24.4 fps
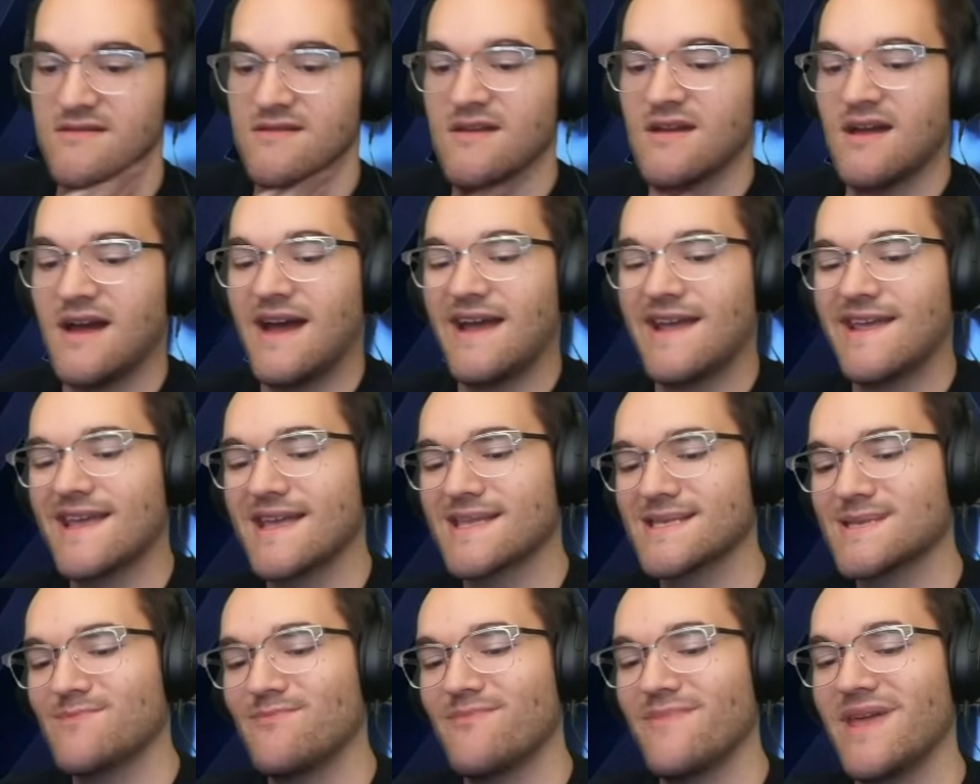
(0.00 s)
I
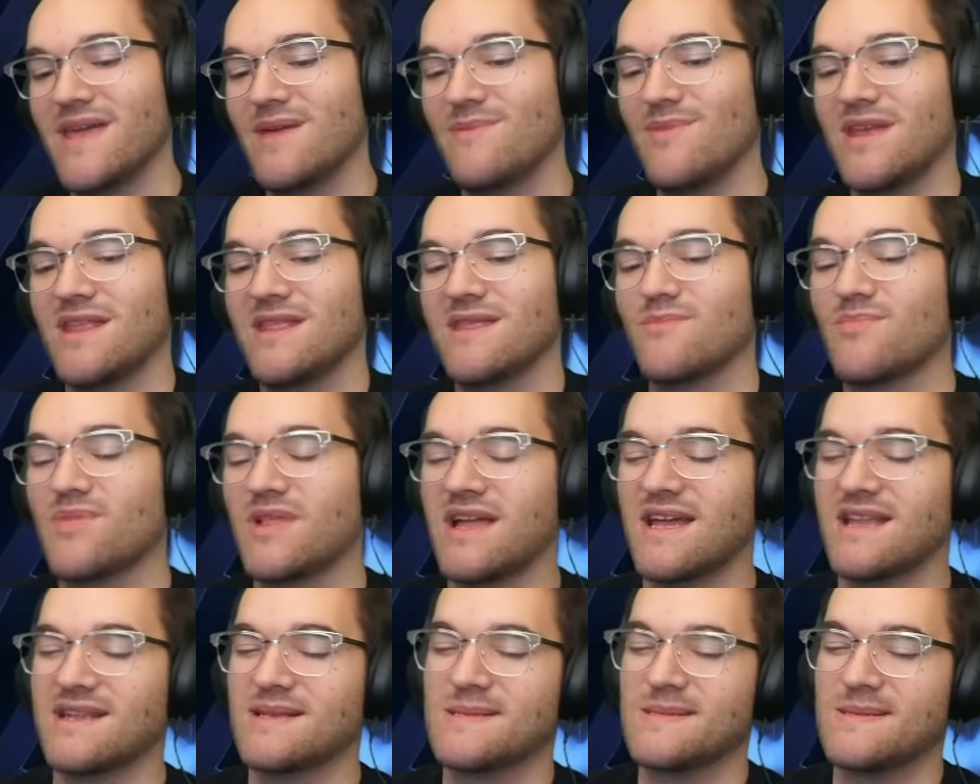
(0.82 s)
guess maybe the
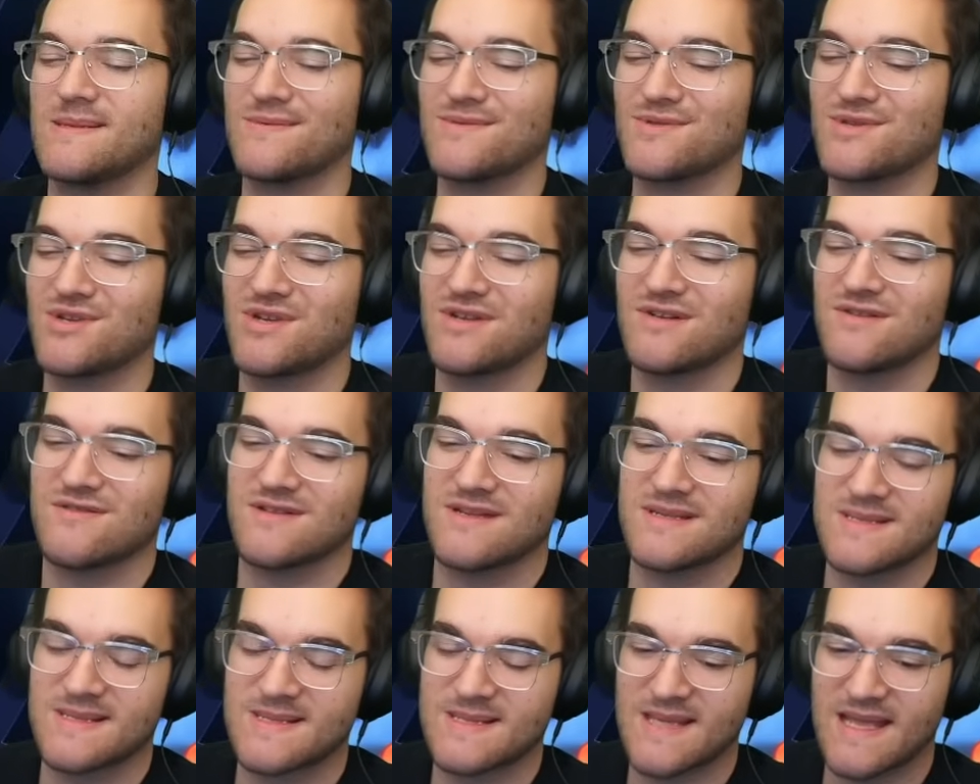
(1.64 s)
plan is still chill,
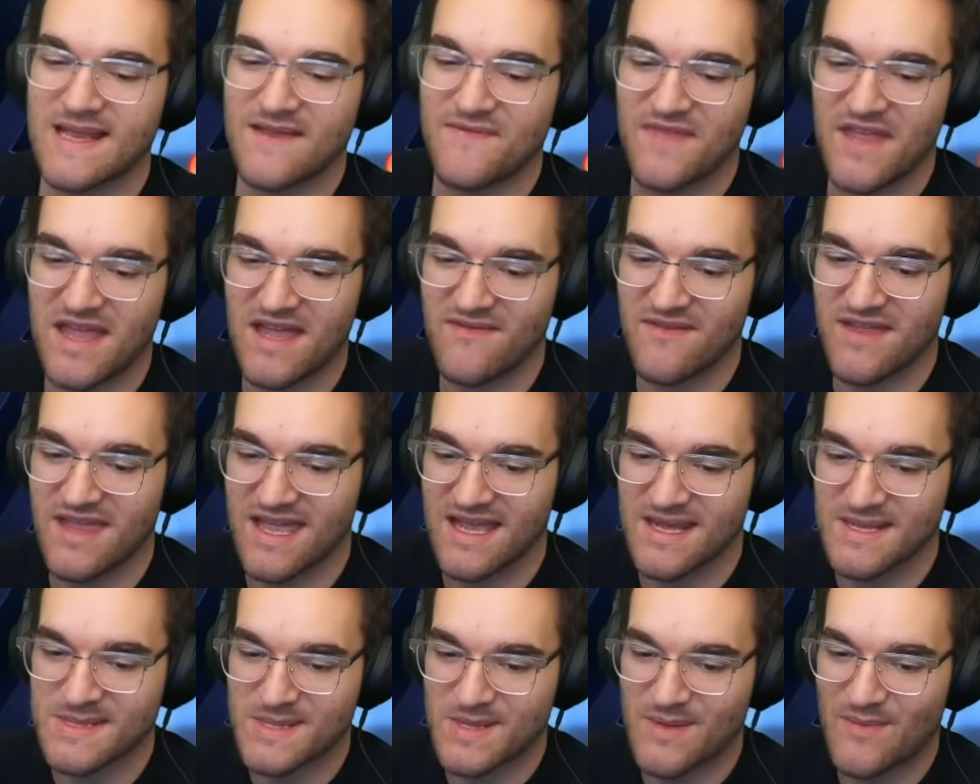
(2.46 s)
because it's like if they have
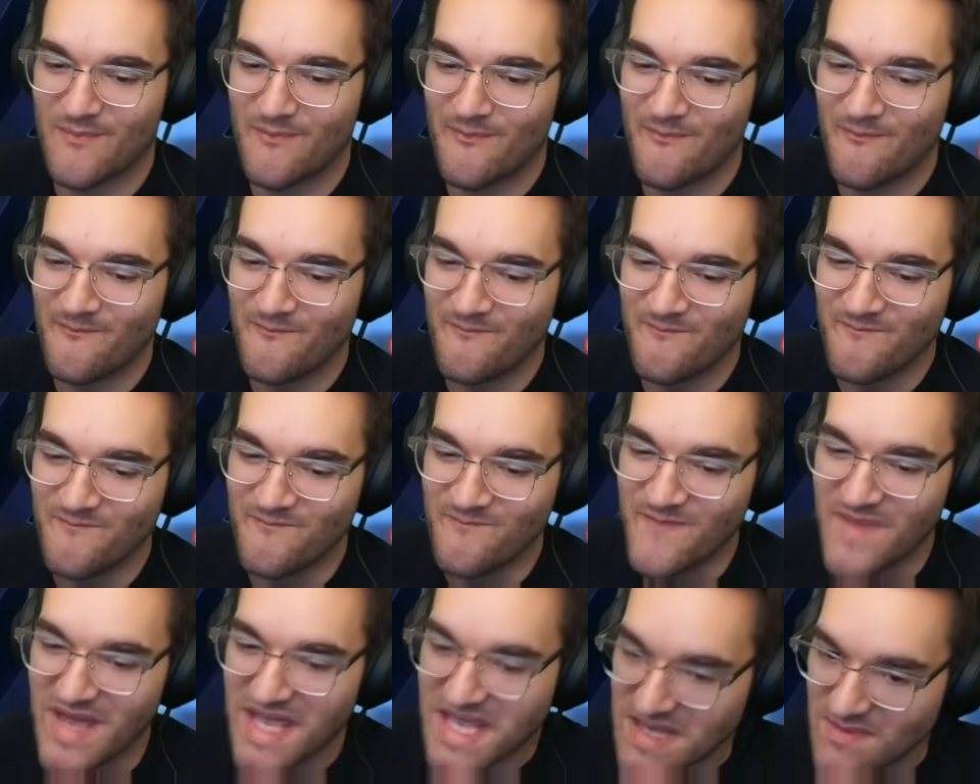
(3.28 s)
cancel,
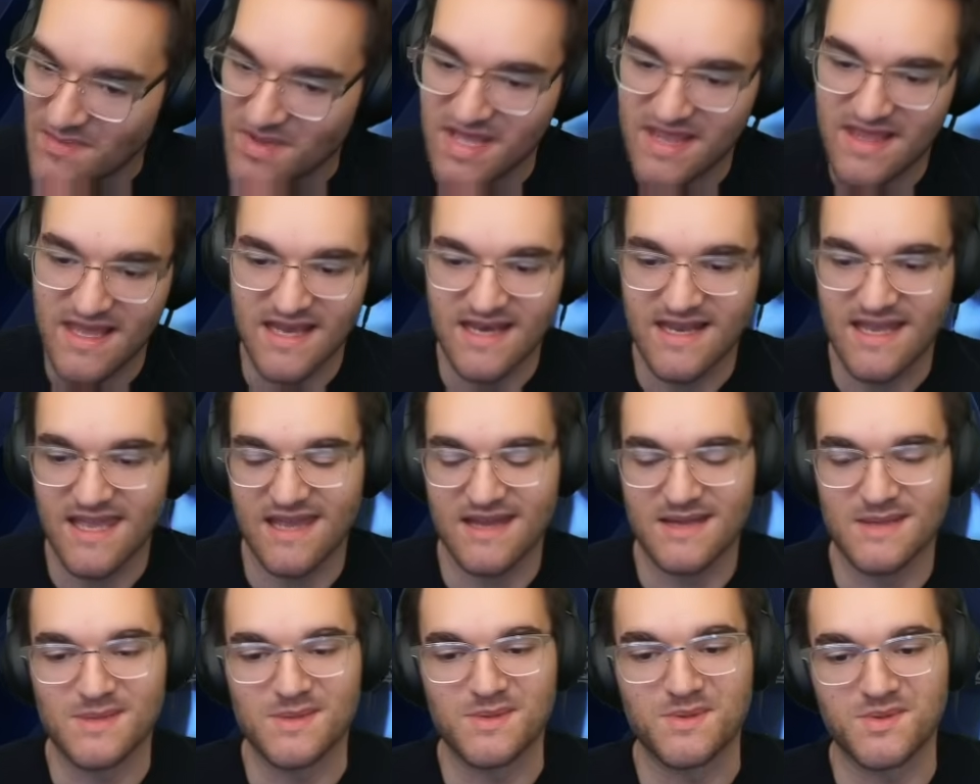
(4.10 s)
maybe they'd
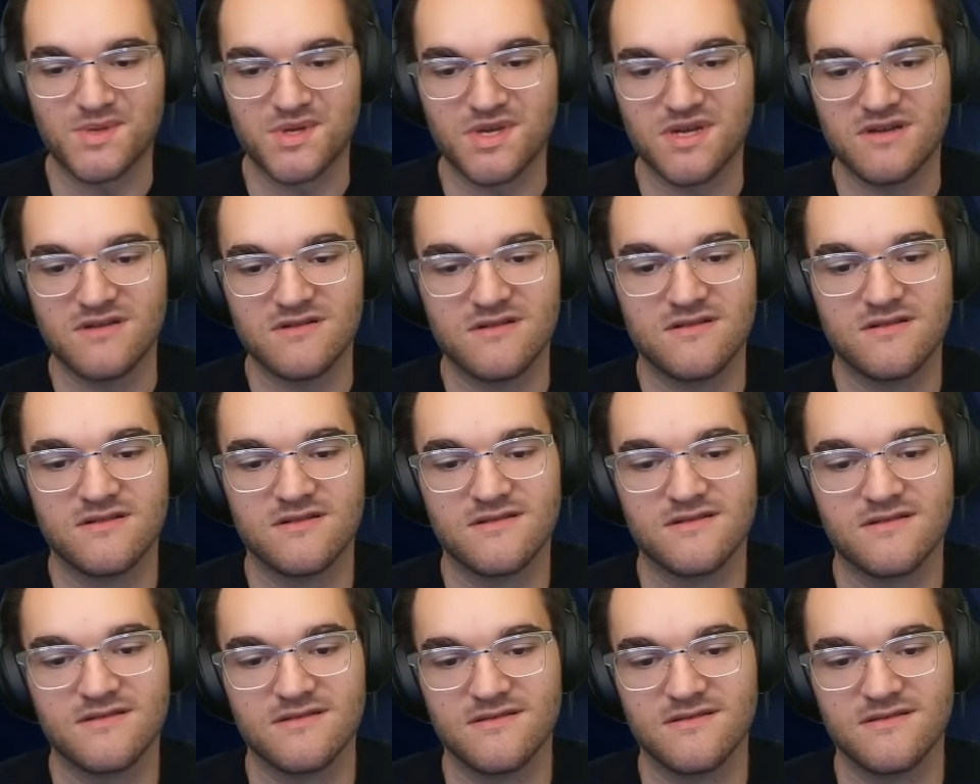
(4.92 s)
cancel chill.